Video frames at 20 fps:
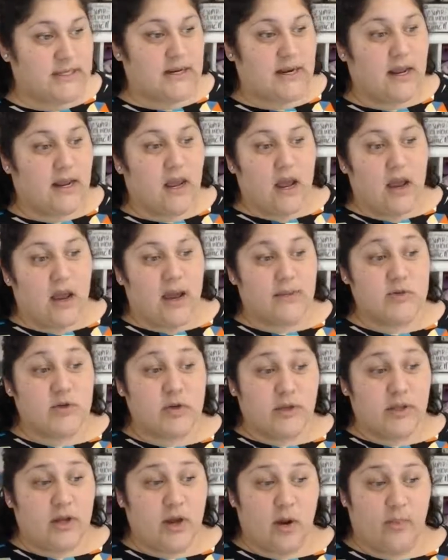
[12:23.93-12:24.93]
And I'm
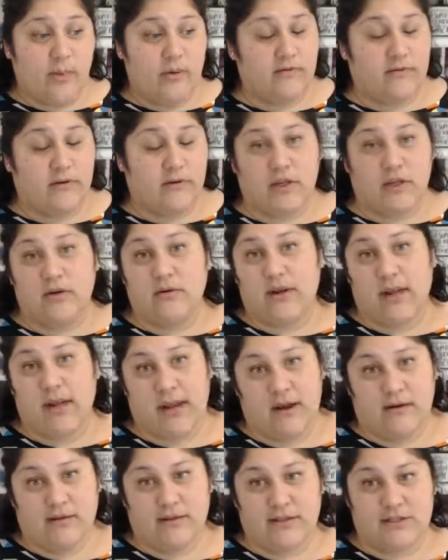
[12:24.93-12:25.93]
totally open for
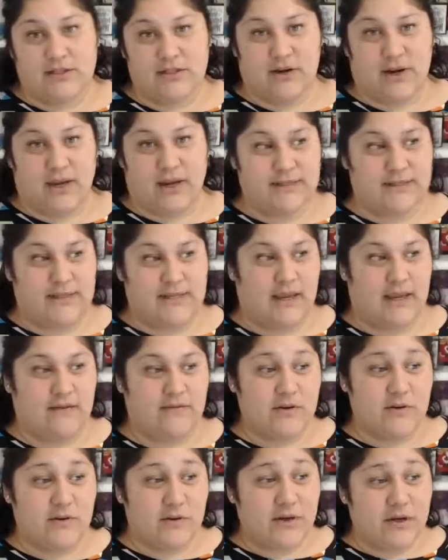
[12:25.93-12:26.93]
Q&A on this, you guys. Like,
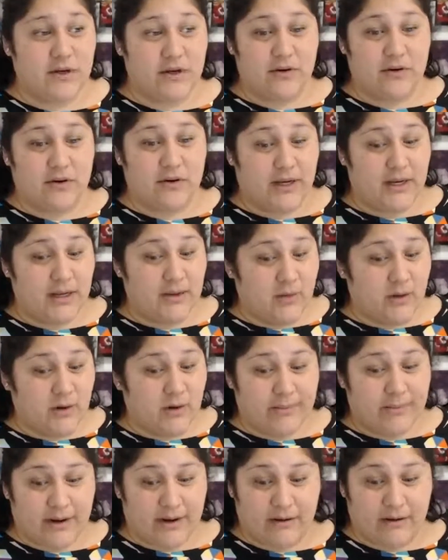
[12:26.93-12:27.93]
if you want to know any more
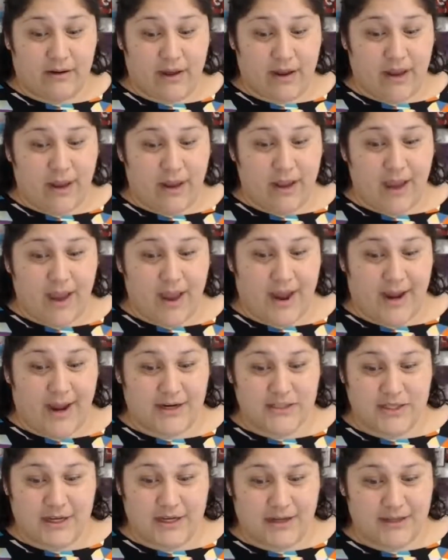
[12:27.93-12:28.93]
about
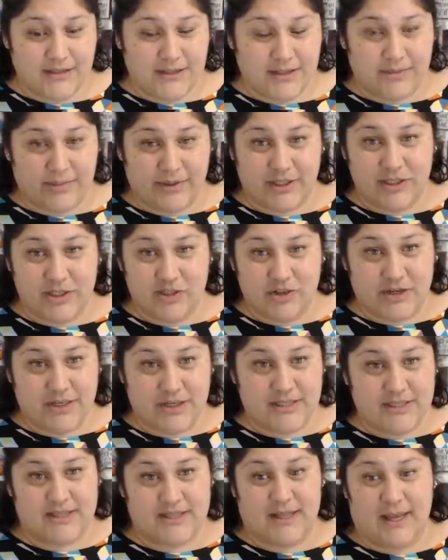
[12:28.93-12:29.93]
hashtags on
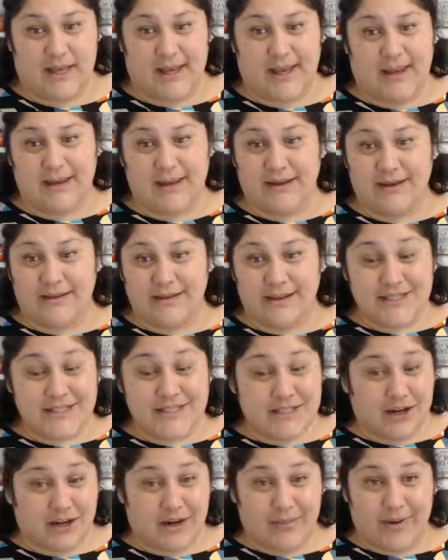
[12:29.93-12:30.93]
Pinterest, like, let's
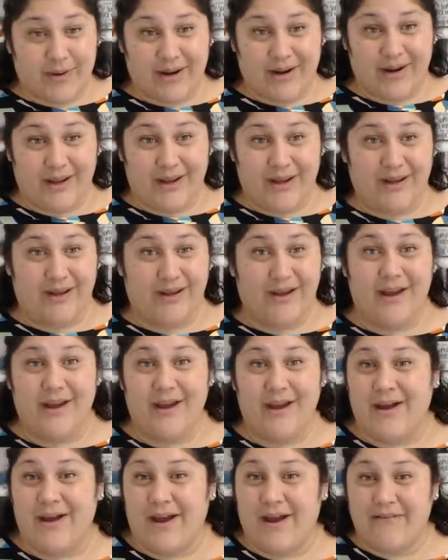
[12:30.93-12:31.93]
talk about it.
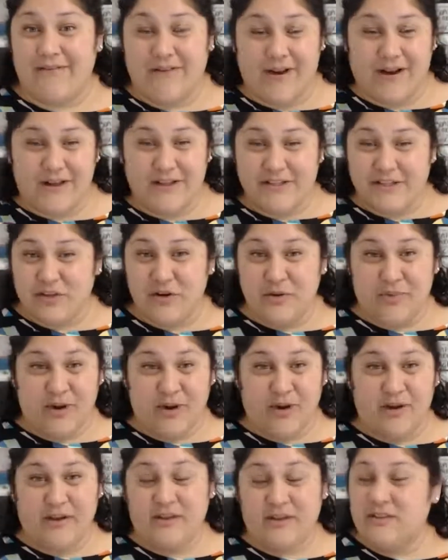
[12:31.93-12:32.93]
I've got Zoom
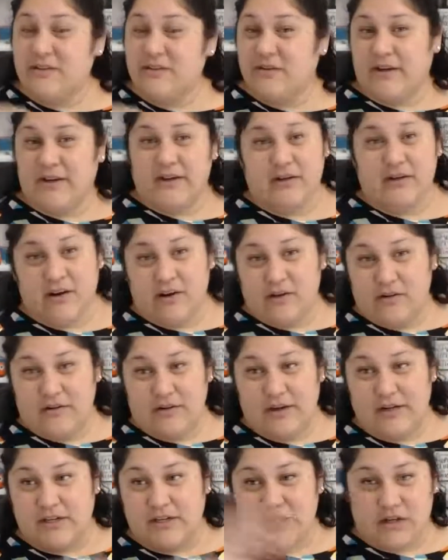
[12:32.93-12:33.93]
on, so I can go
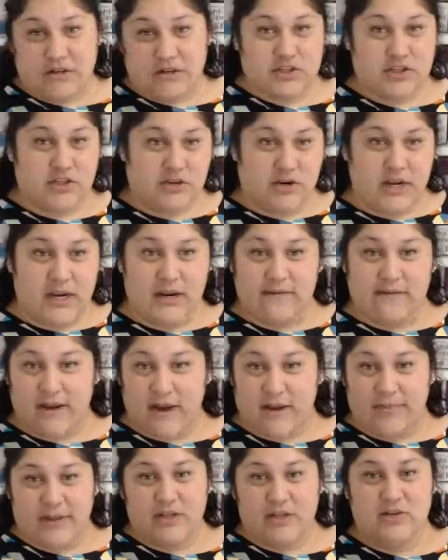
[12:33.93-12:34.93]
and share the screen. I've
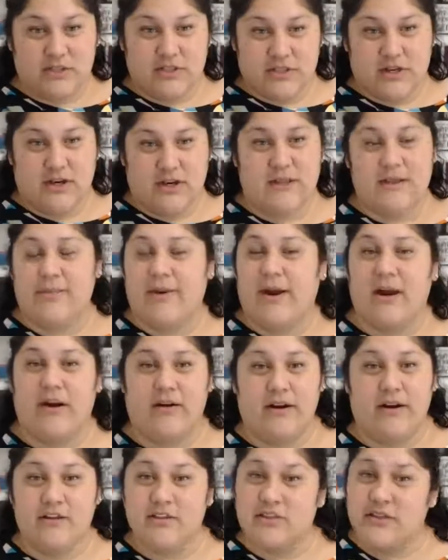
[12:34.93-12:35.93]
got Pinterest on in the
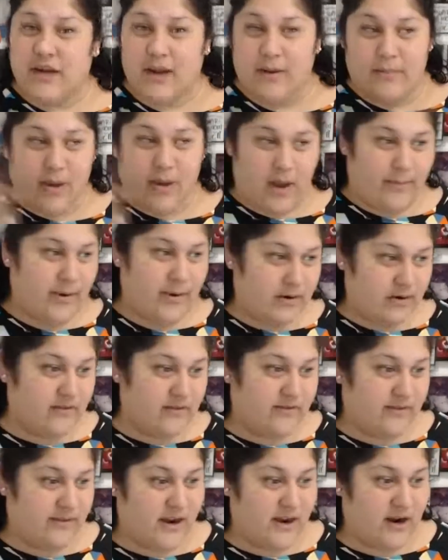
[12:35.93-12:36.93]
background, so I can pop on
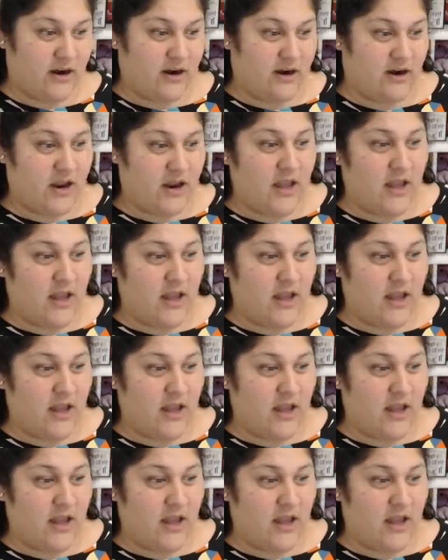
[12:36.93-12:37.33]
over there.